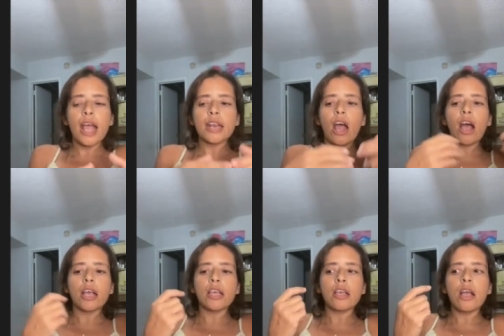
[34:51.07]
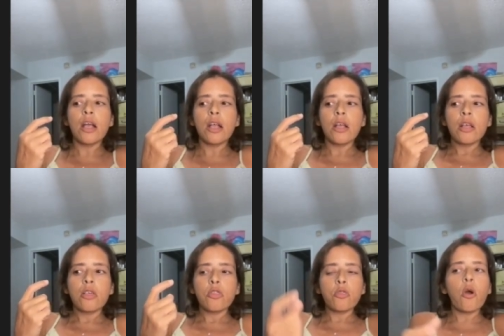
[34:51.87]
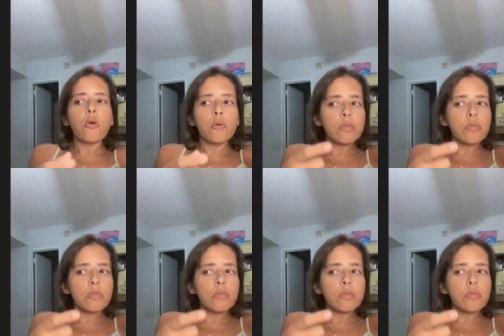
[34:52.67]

And I thought,